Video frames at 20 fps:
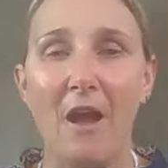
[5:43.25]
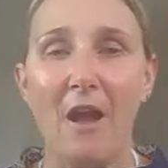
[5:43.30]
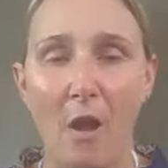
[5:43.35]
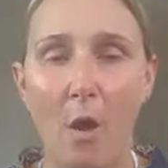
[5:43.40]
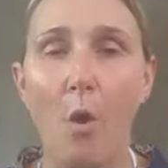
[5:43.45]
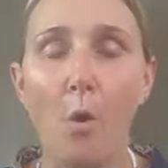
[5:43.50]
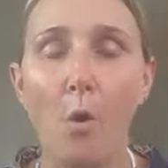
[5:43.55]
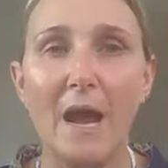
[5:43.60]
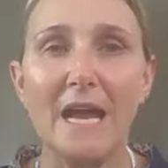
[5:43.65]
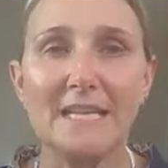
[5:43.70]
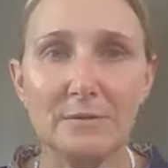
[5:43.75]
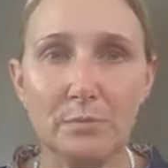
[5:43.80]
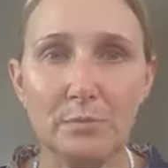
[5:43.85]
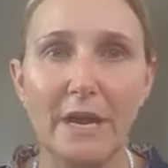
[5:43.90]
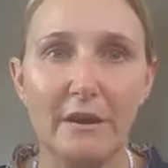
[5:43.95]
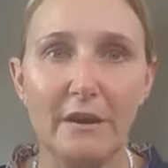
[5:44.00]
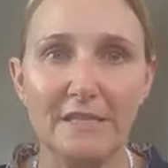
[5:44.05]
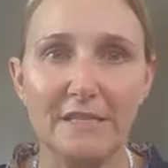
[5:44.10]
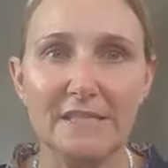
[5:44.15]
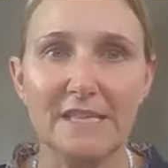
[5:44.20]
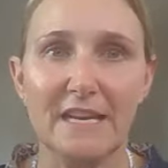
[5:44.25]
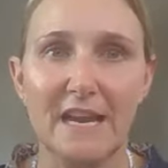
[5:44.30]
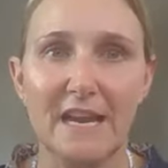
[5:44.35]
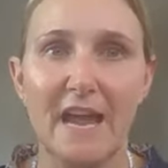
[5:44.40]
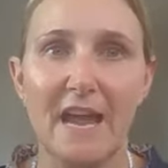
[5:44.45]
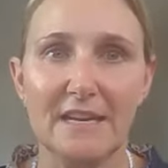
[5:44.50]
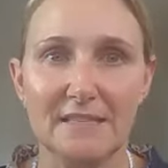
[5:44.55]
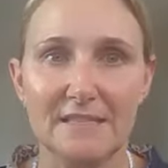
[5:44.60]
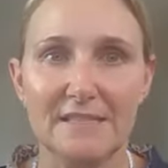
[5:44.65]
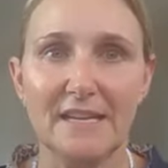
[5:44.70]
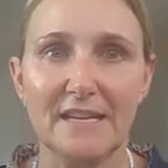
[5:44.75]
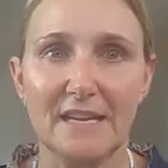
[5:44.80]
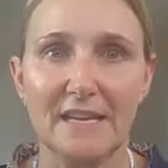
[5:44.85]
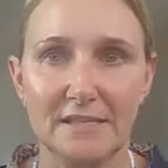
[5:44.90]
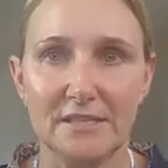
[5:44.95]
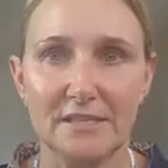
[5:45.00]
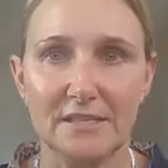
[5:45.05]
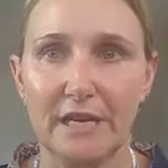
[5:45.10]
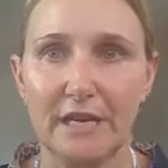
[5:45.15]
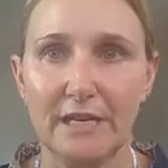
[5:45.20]
always wear a dedicated
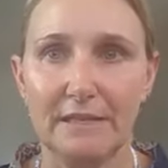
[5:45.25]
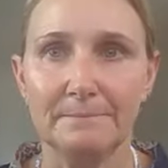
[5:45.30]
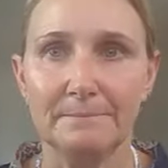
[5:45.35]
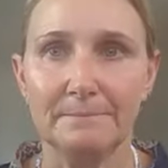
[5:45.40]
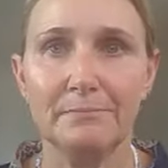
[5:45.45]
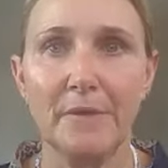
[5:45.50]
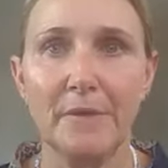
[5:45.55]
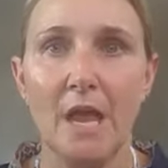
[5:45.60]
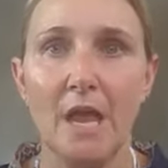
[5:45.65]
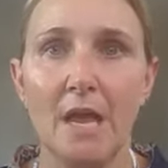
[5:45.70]
sunscreen.